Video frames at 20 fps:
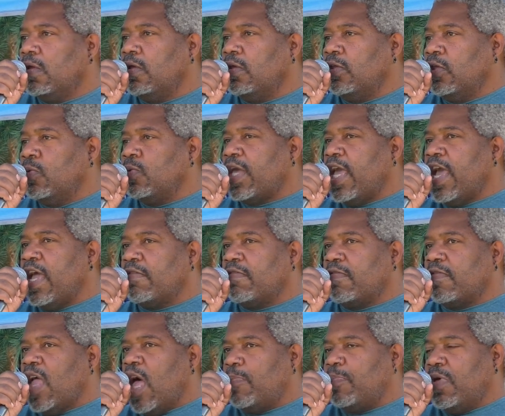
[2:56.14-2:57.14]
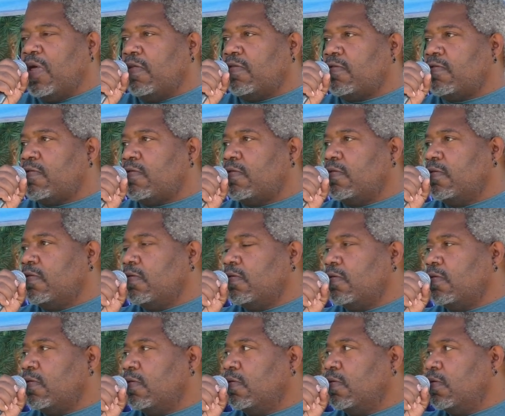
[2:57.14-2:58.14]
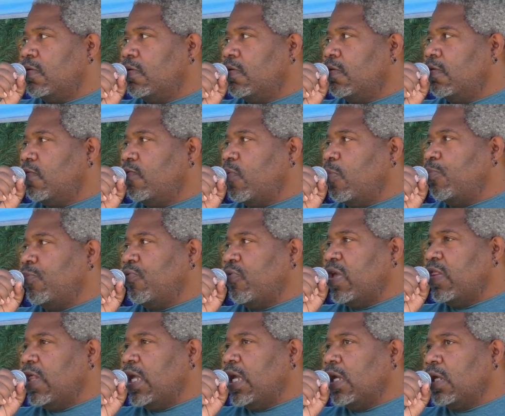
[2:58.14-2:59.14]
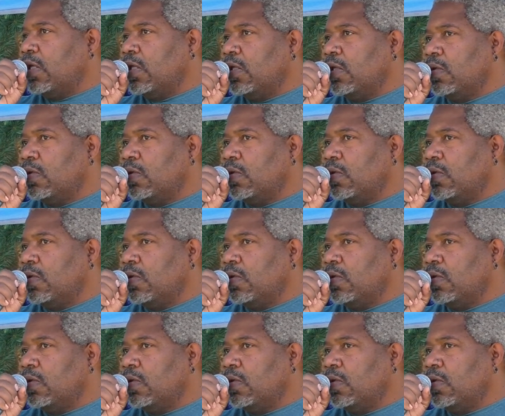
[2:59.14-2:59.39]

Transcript: You can't stop us from breathing.